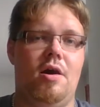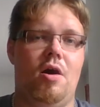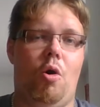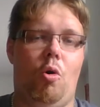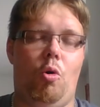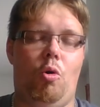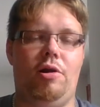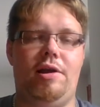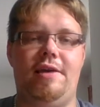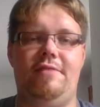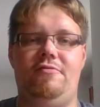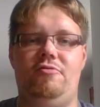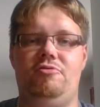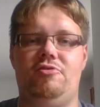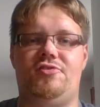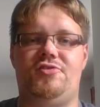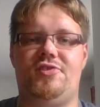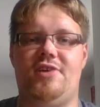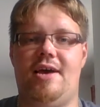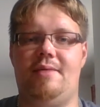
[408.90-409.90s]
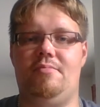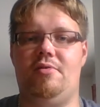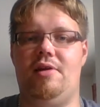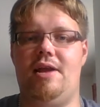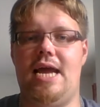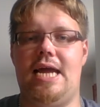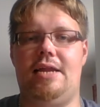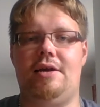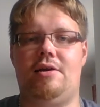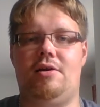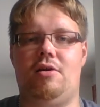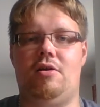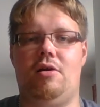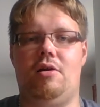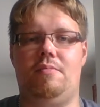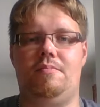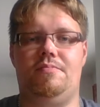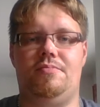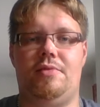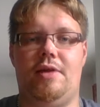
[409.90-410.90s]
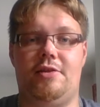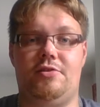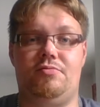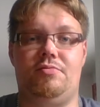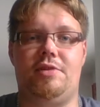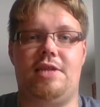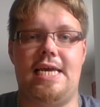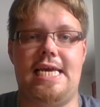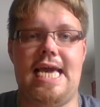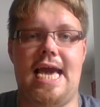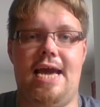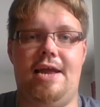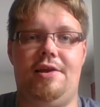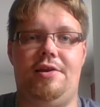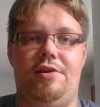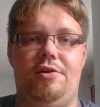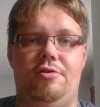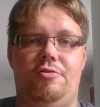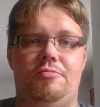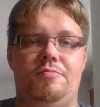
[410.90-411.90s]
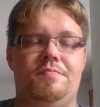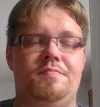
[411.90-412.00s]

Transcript: or give you a cybernetic arm. That's what they can do.